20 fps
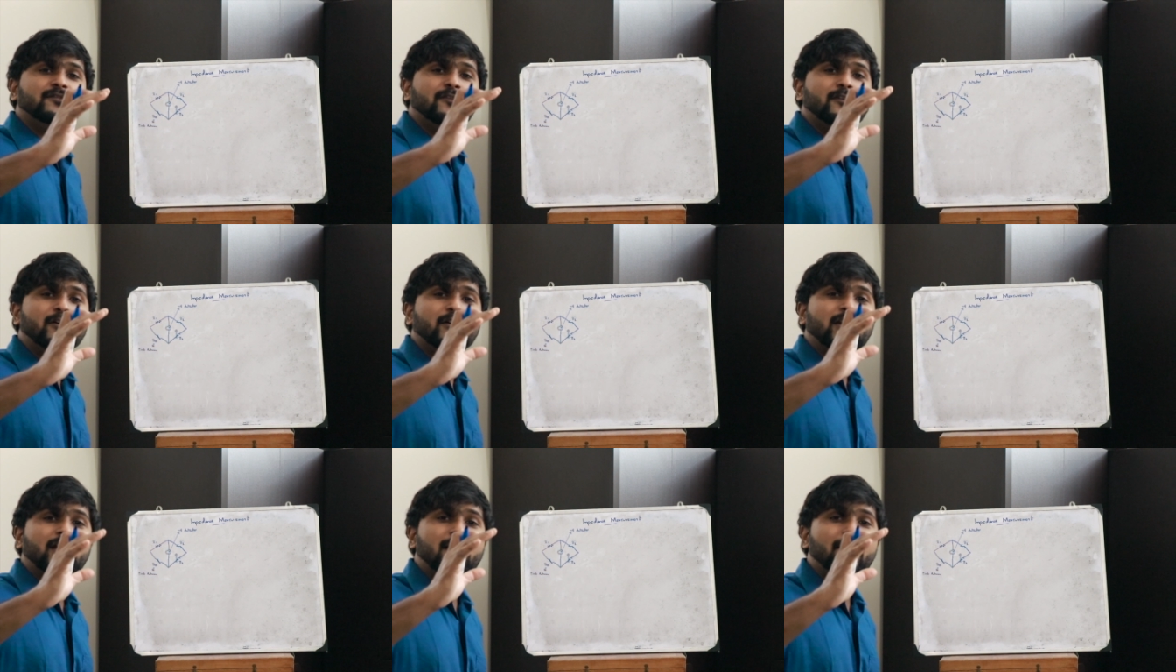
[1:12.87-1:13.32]

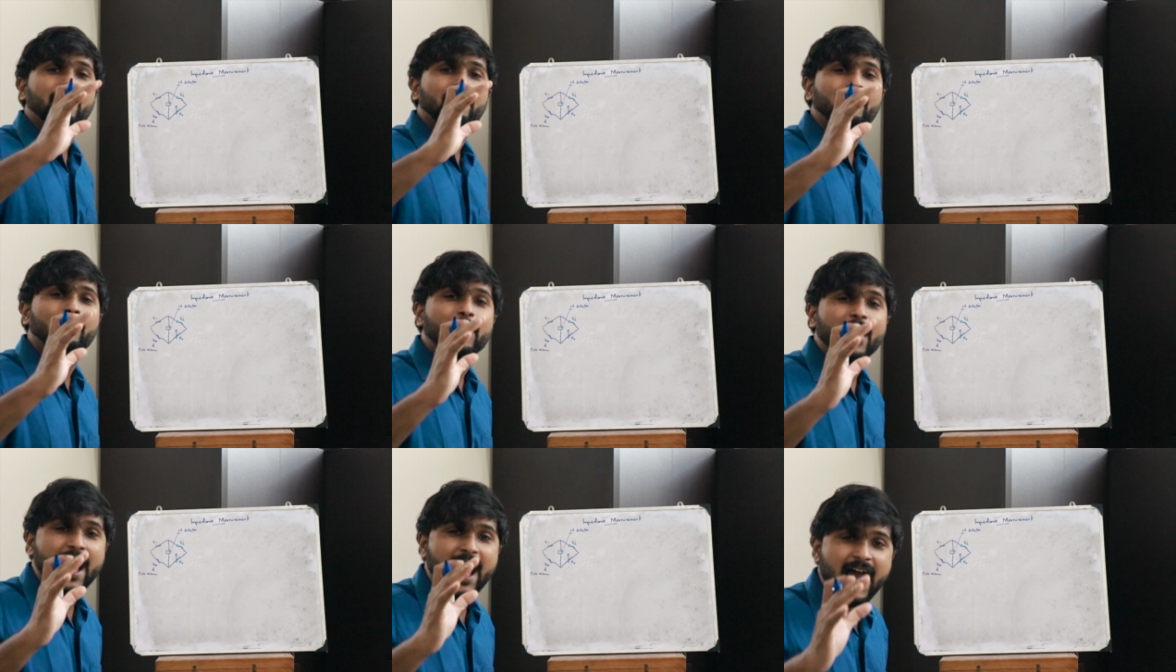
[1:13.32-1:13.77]
for a
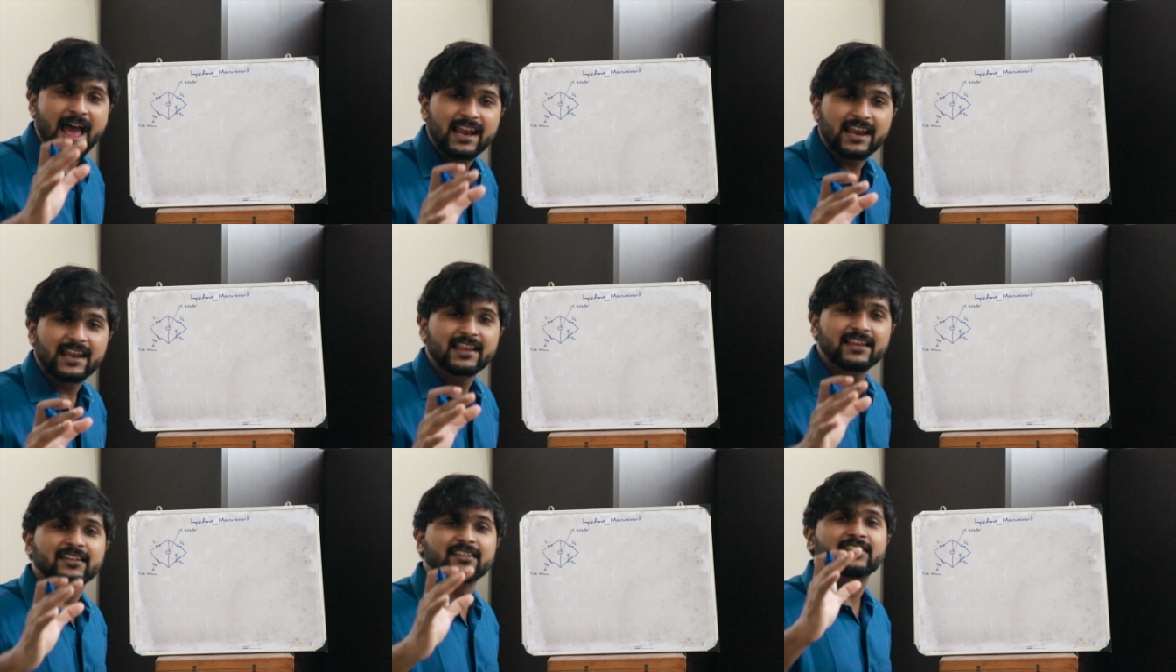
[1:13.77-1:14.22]

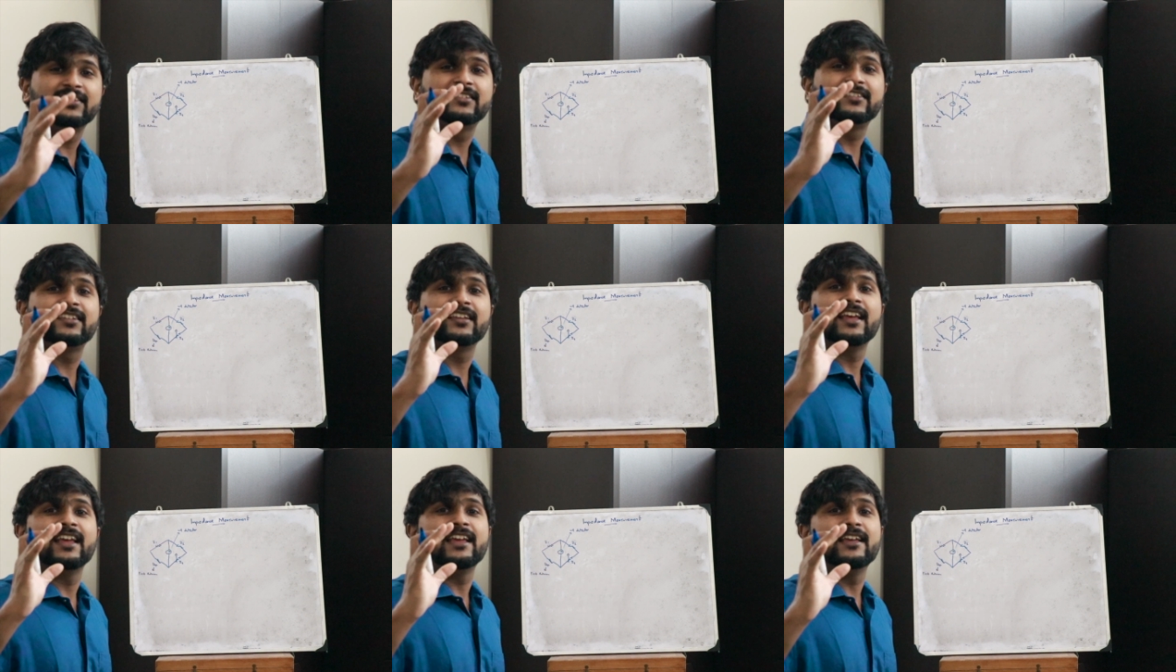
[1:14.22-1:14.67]

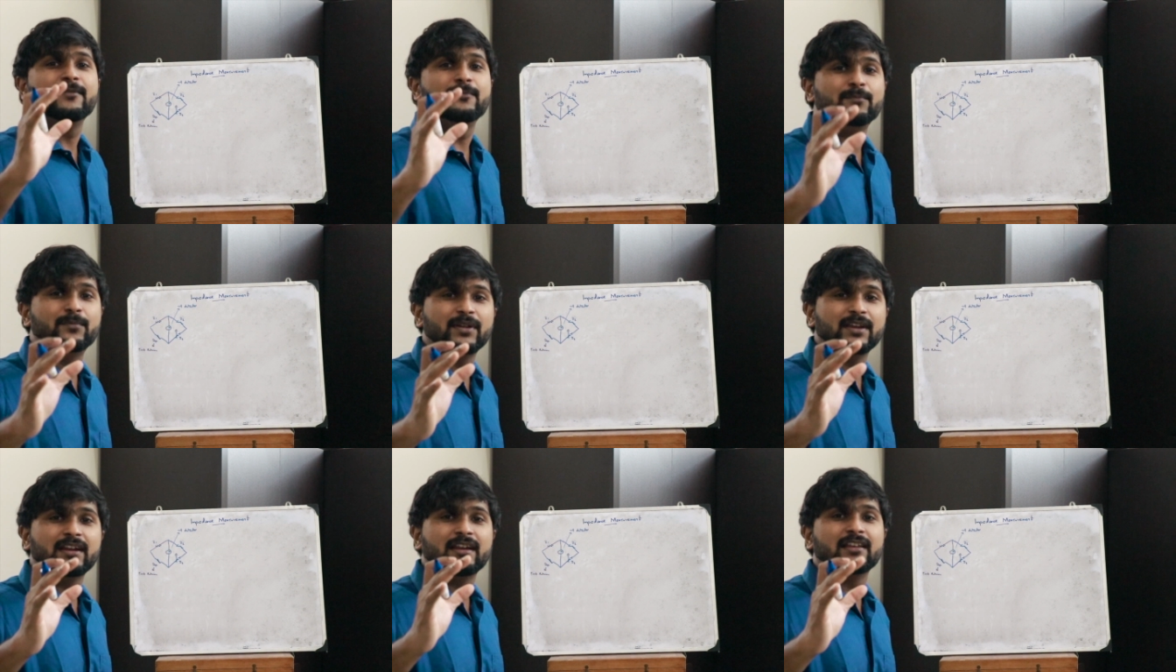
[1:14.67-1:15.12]
balanced
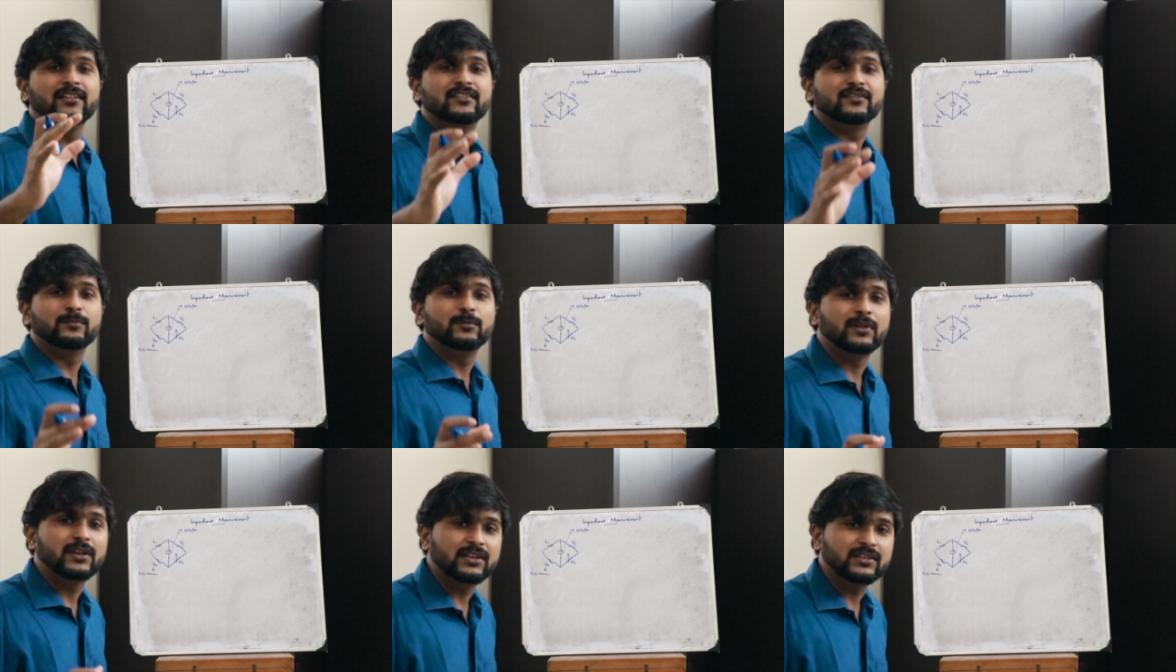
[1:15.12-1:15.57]

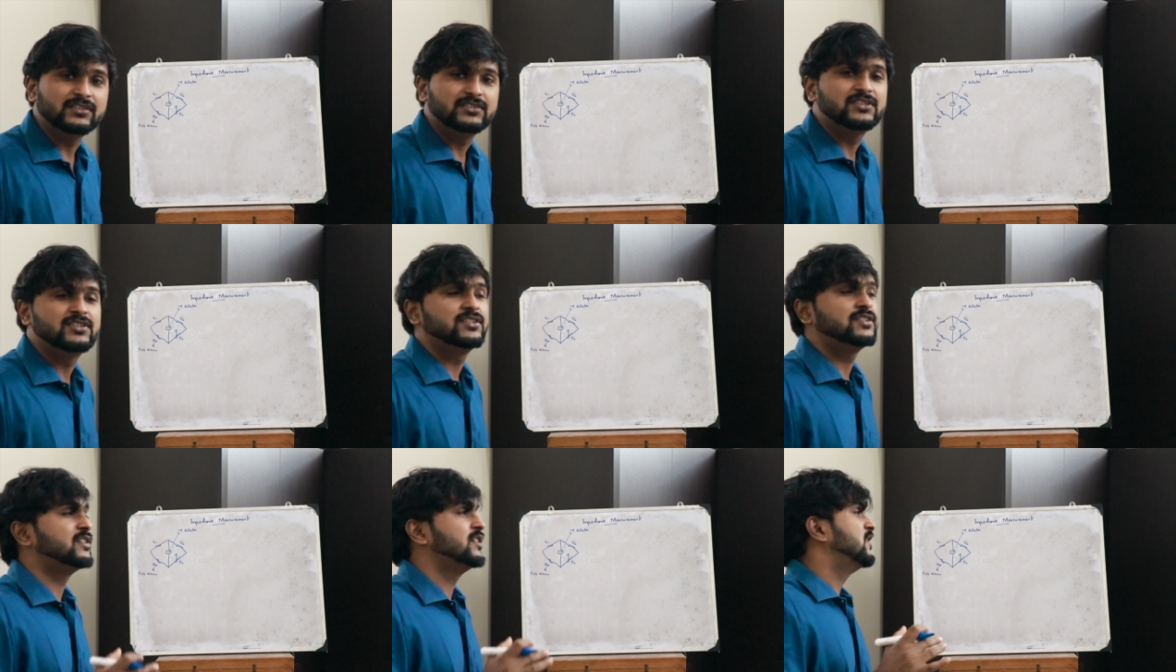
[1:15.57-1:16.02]
impedance bridge.